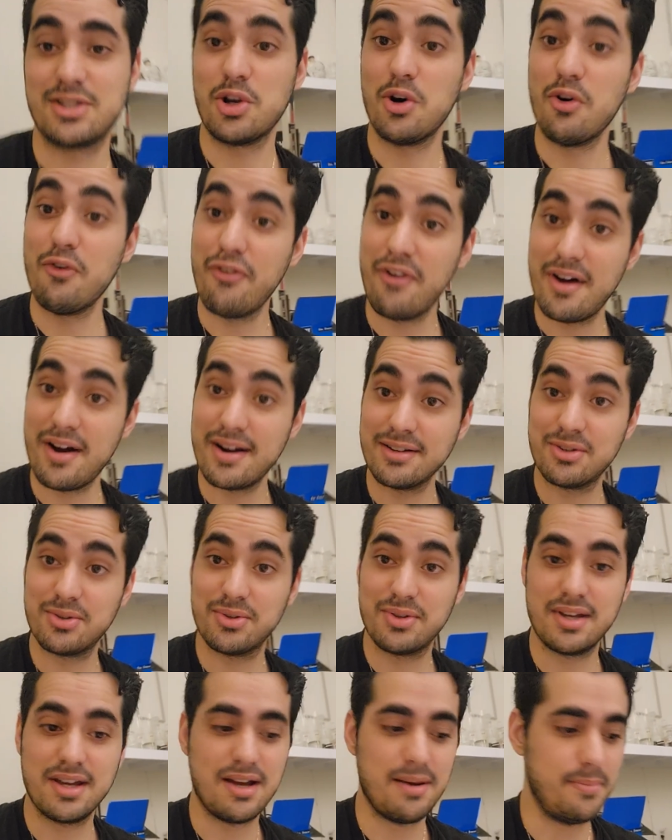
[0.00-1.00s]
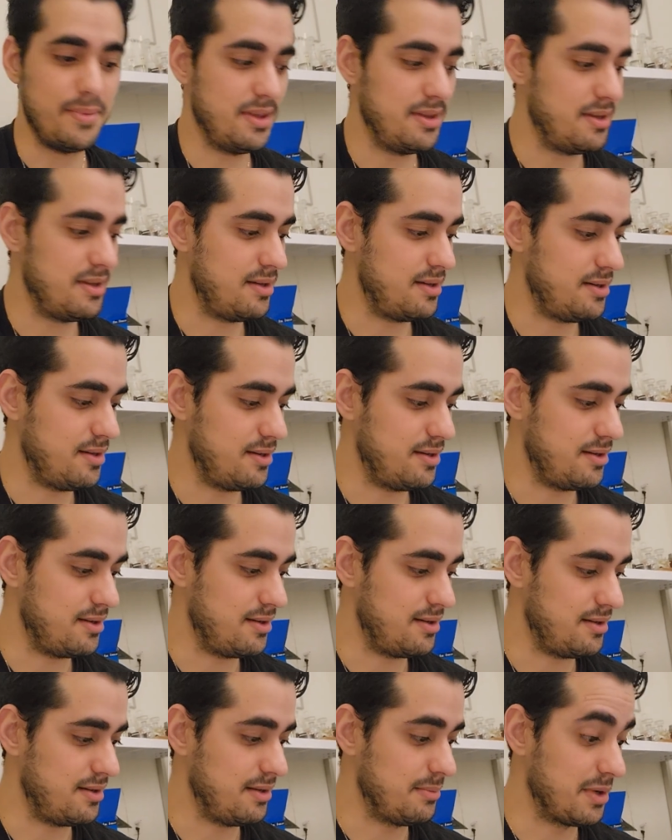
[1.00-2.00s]
so far today I'm in the
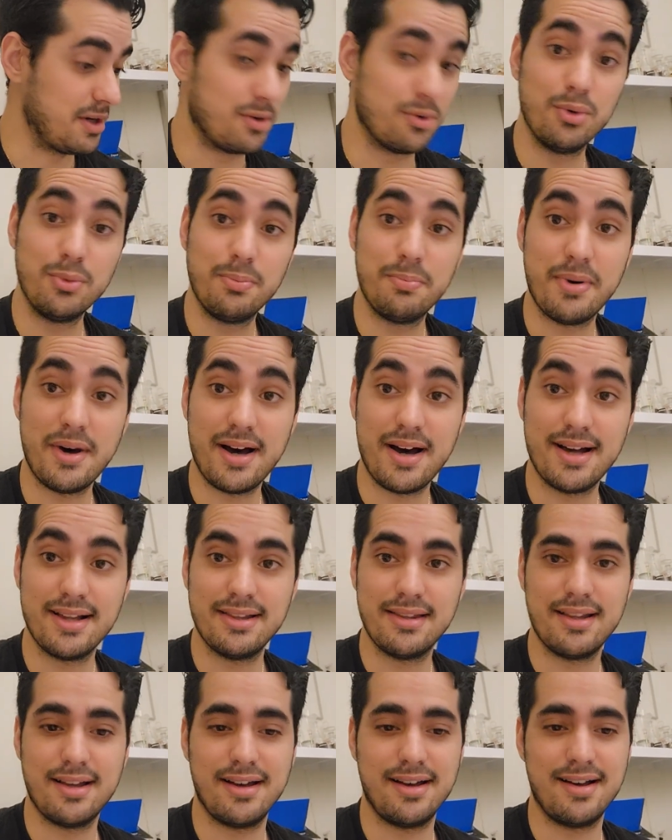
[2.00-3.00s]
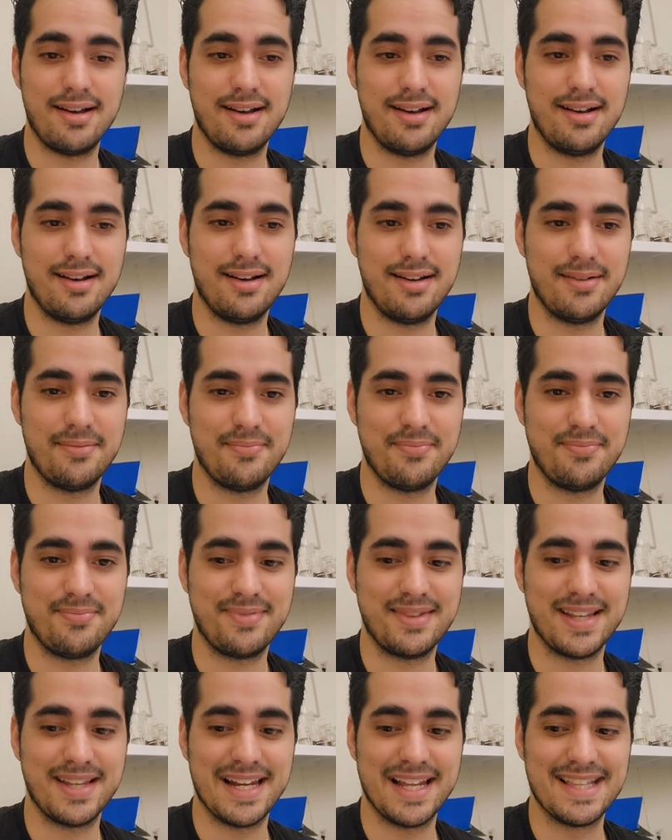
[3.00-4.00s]
in a good part. Uh,
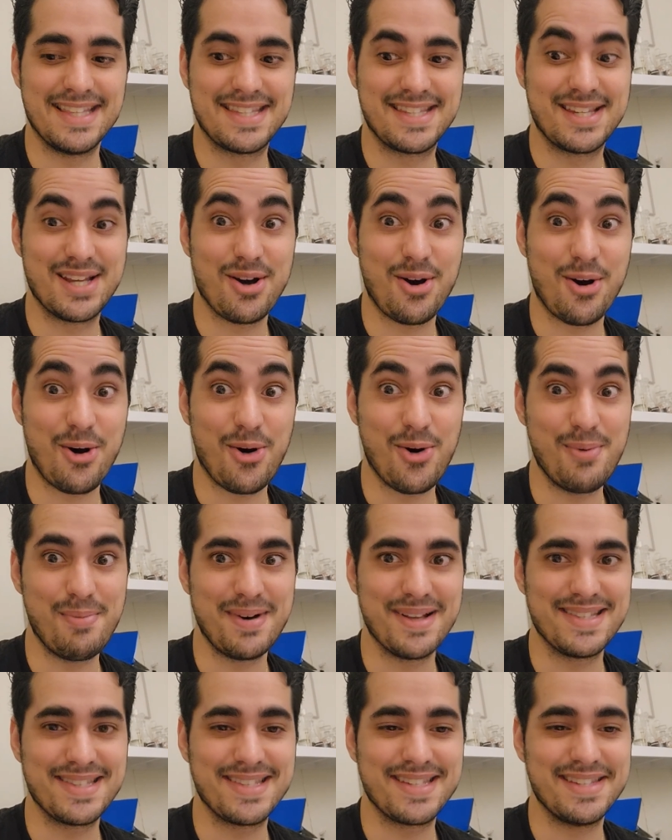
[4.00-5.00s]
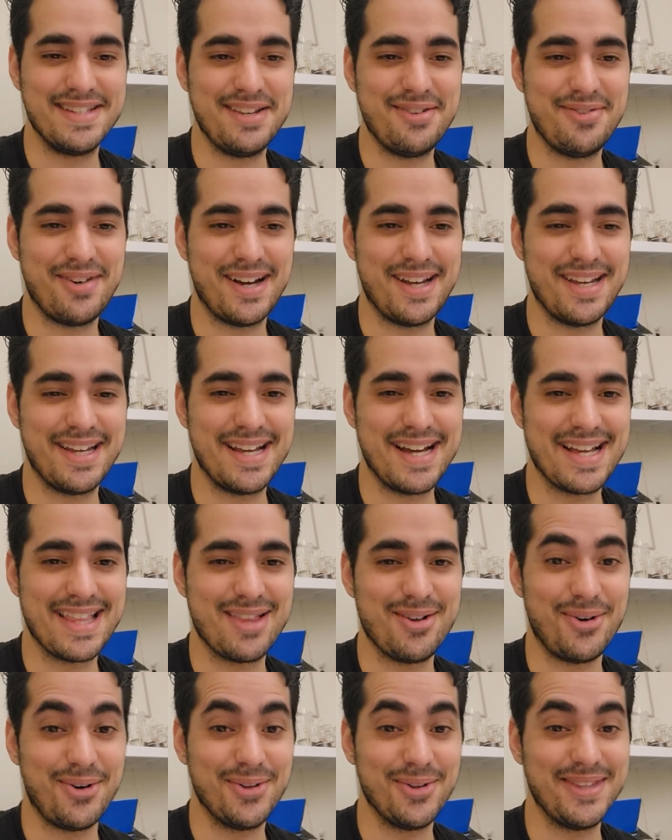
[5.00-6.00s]
let's hope and see if I
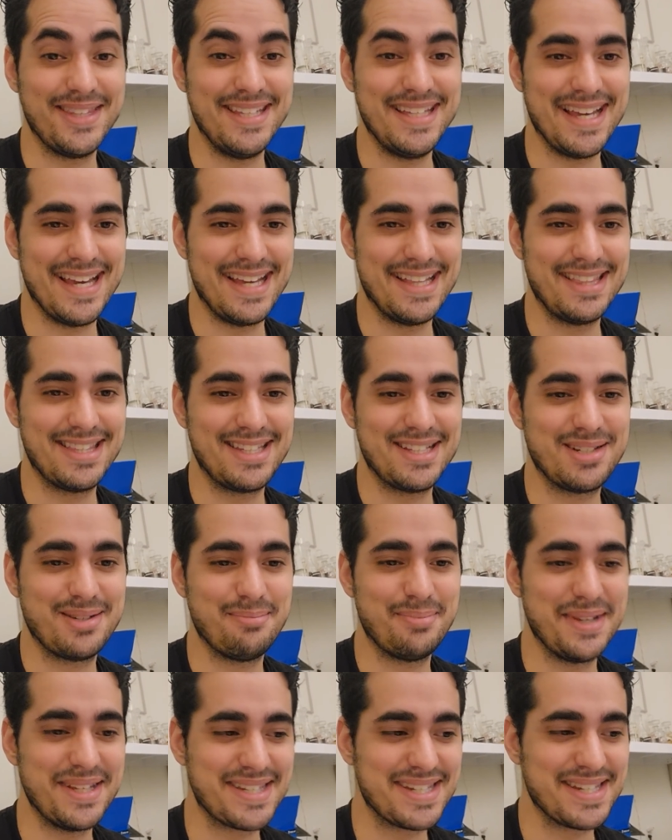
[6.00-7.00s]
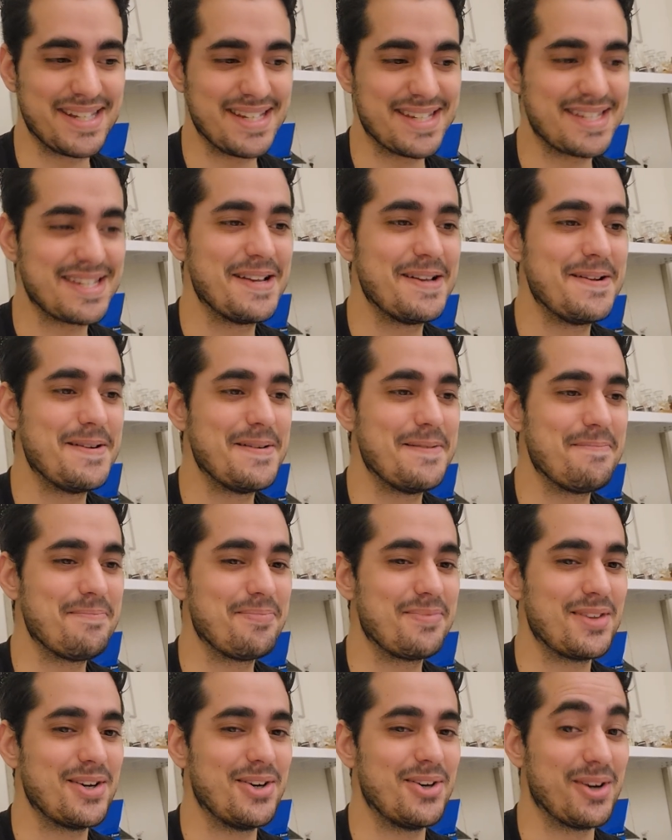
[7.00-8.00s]
got all the edge pieces
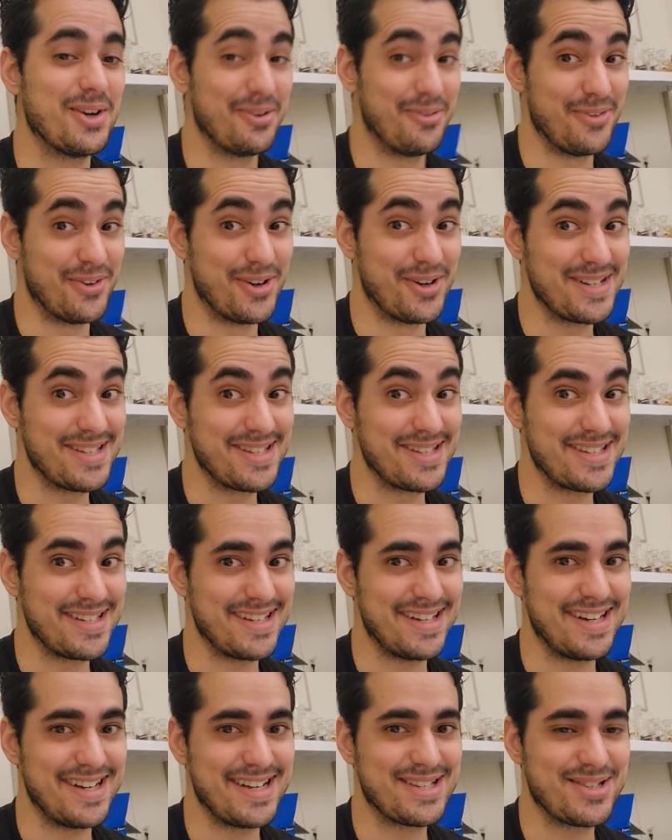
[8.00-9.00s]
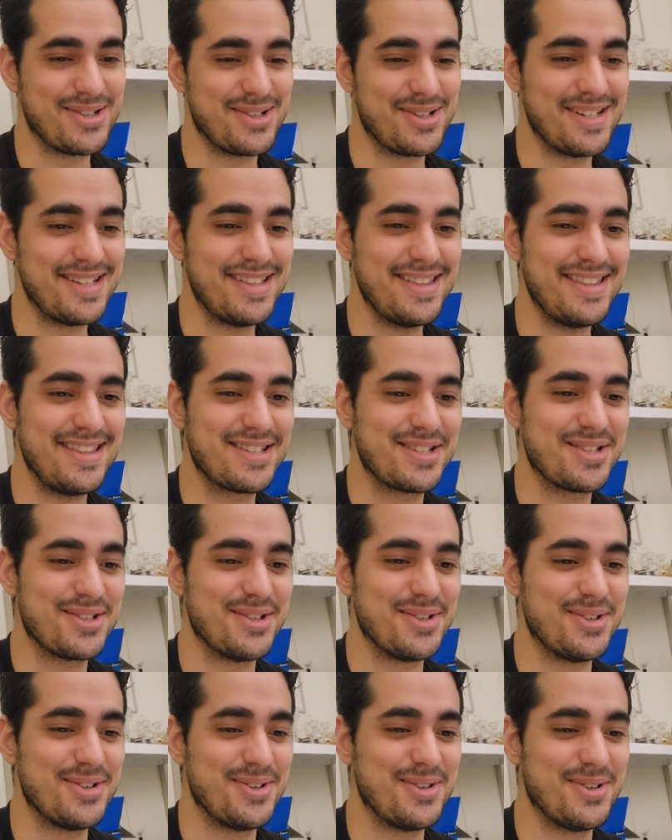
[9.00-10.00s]
on the first sorting.
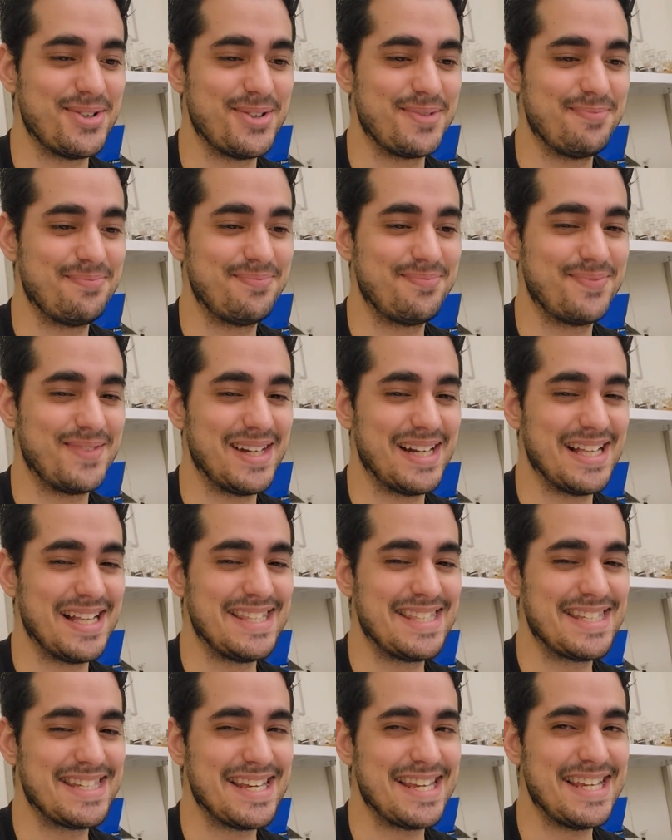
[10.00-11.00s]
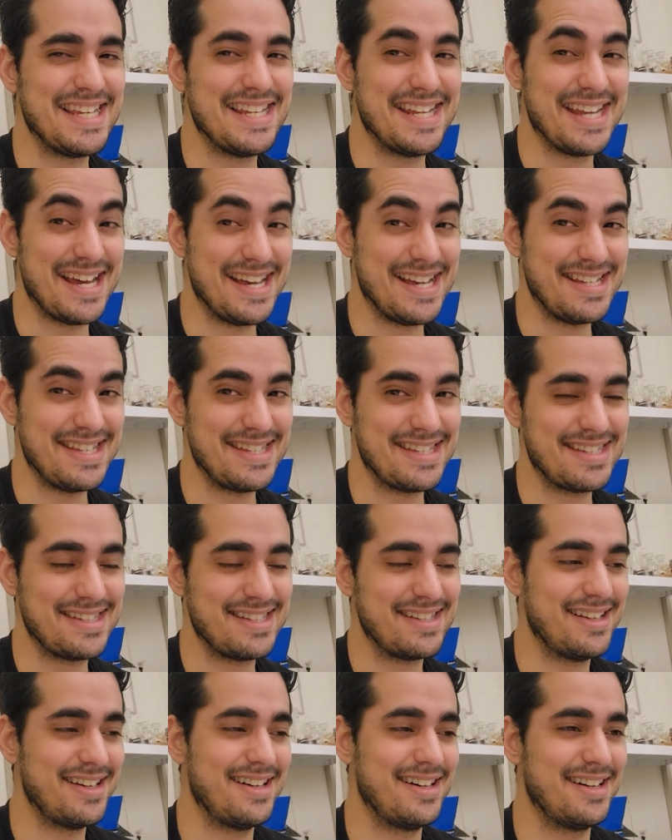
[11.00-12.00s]
So let's say
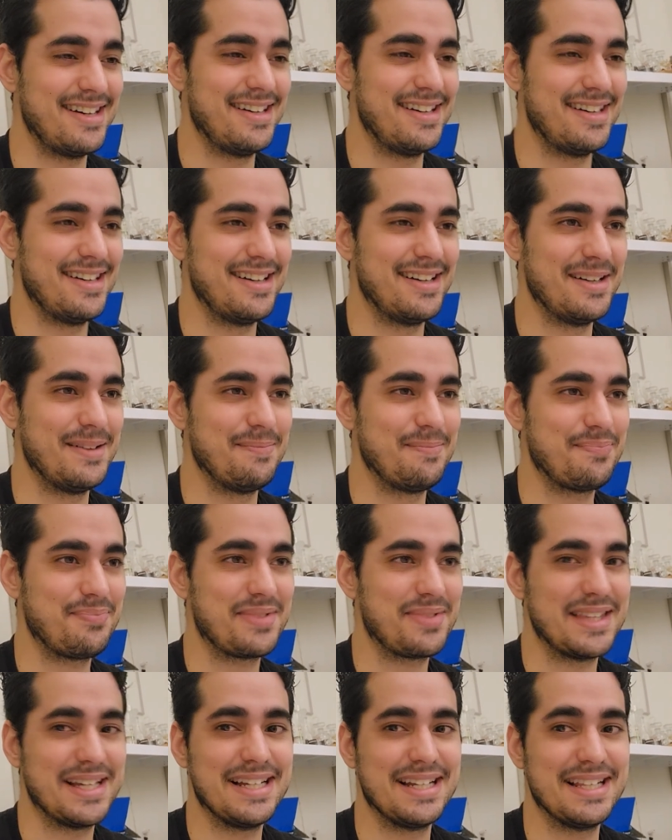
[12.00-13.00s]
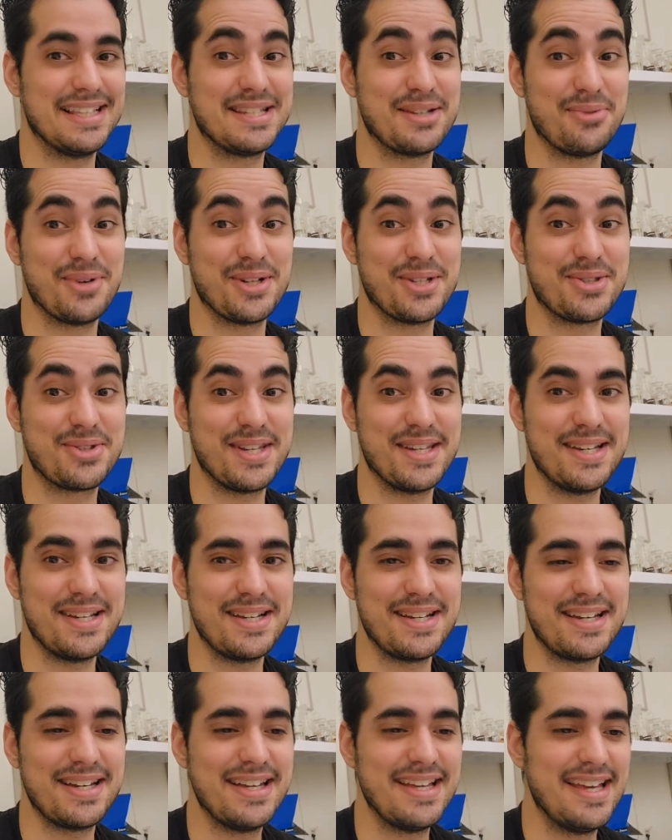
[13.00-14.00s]
yes. Um, let's see what you
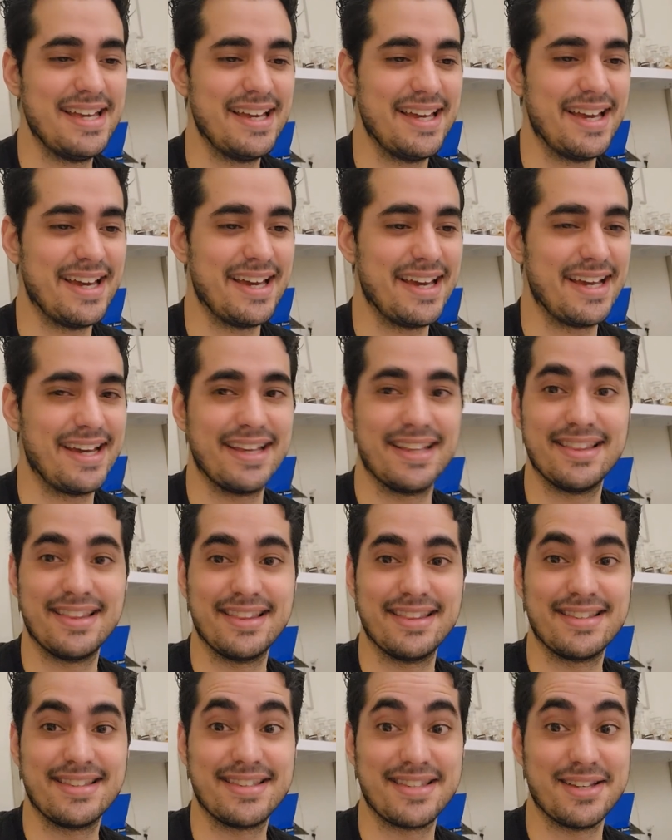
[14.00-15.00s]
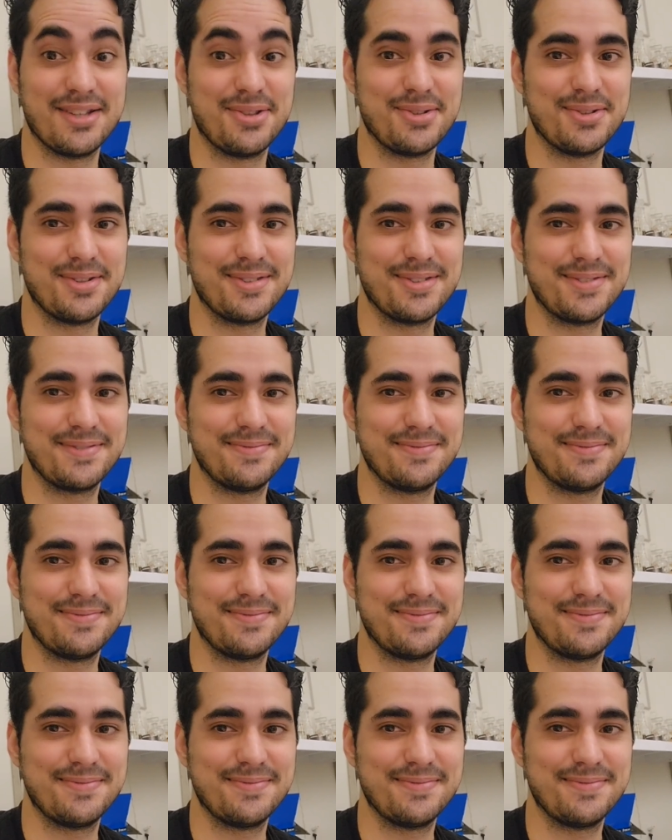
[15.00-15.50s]
think and stay tuned.